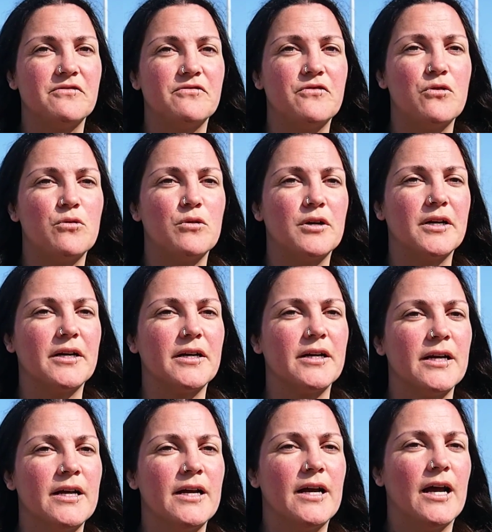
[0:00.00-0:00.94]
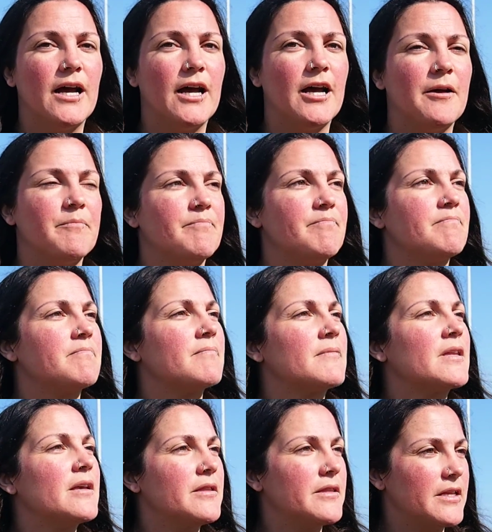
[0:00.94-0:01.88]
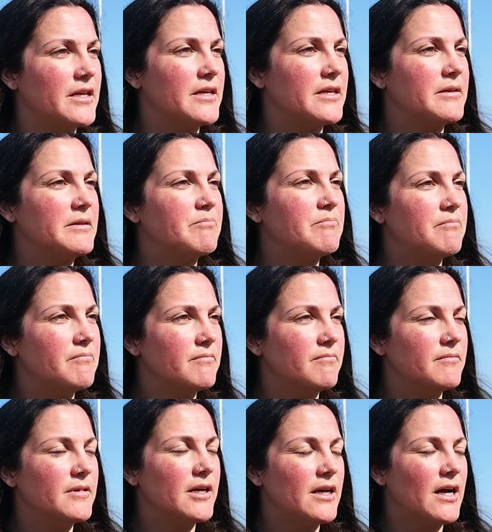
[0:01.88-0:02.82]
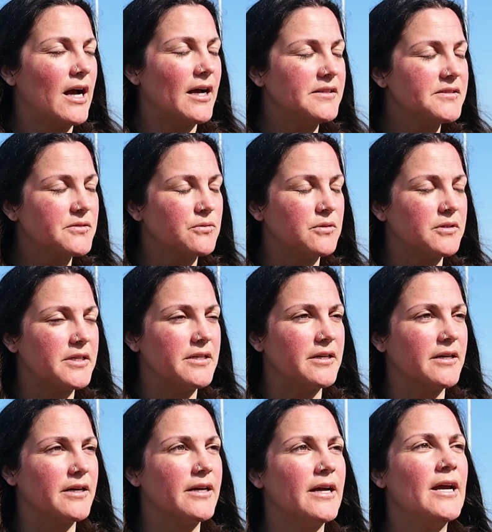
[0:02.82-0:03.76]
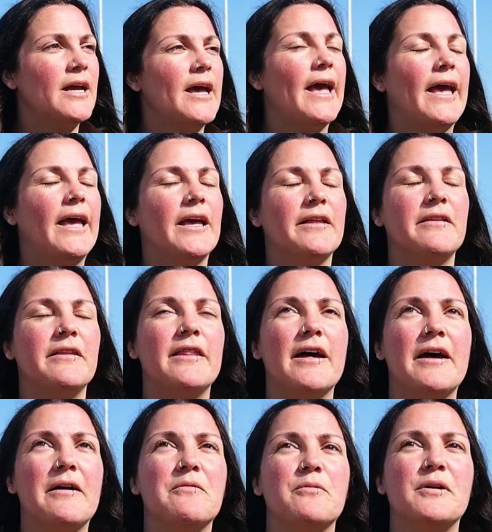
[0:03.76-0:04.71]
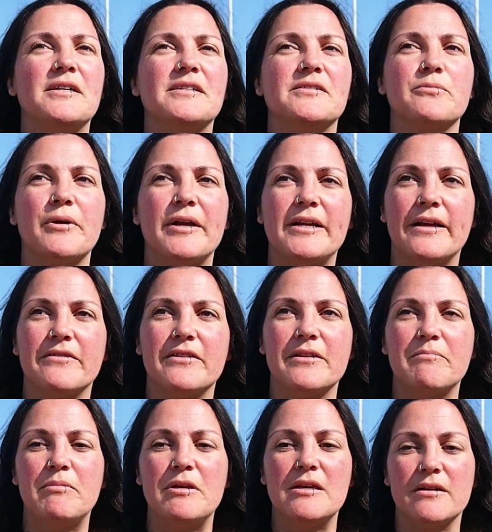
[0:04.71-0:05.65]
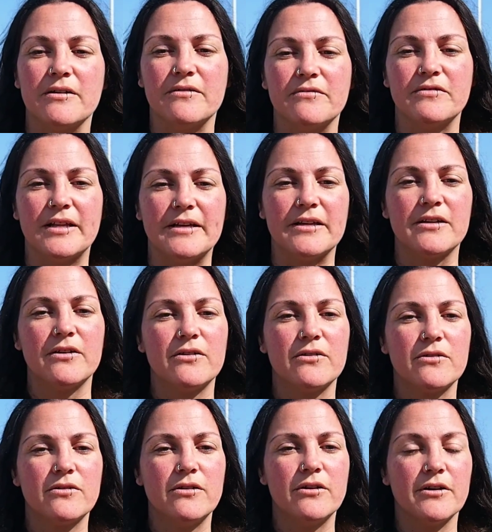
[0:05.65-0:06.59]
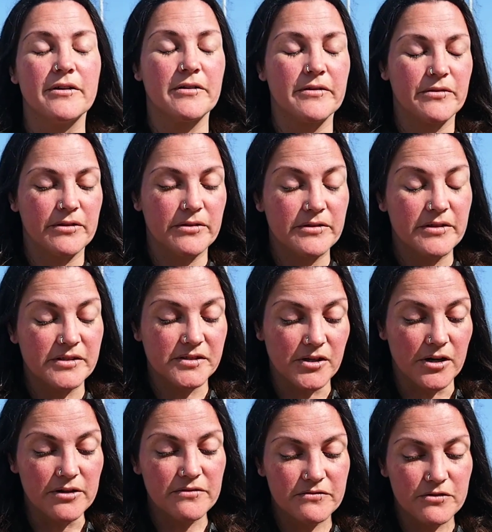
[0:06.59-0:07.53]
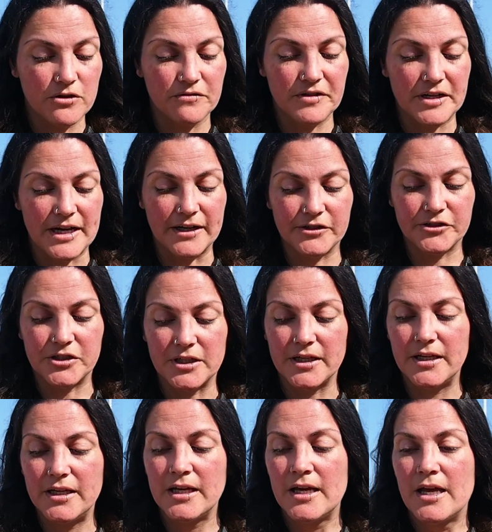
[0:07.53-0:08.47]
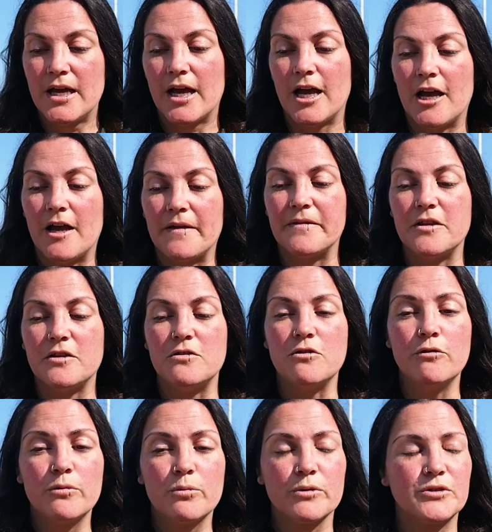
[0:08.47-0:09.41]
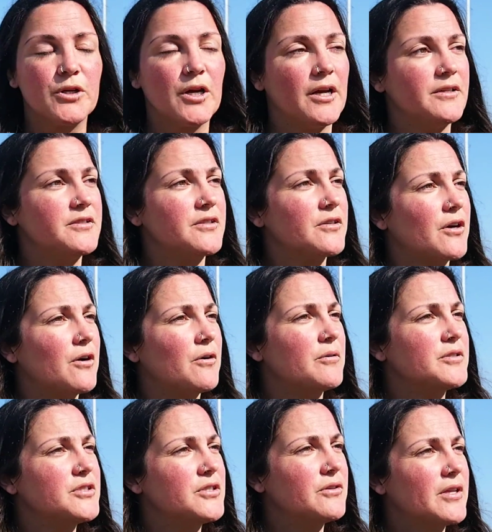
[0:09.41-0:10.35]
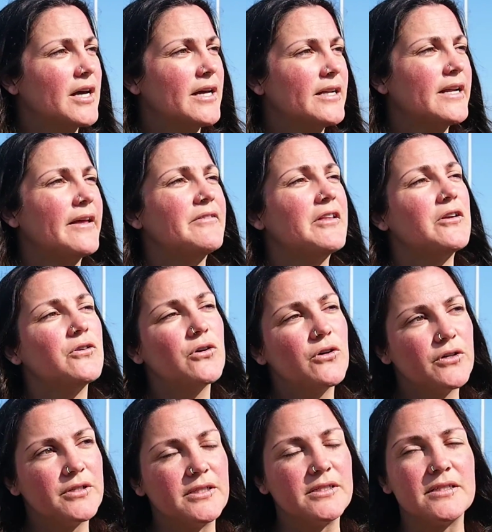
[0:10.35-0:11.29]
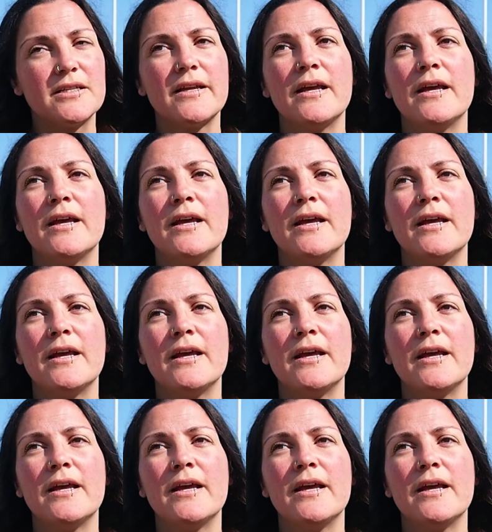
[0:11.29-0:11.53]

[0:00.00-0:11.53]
for the high school here. And that was right at the peak of the start of COVID actually. The youth were trying to go and do that, and they couldn't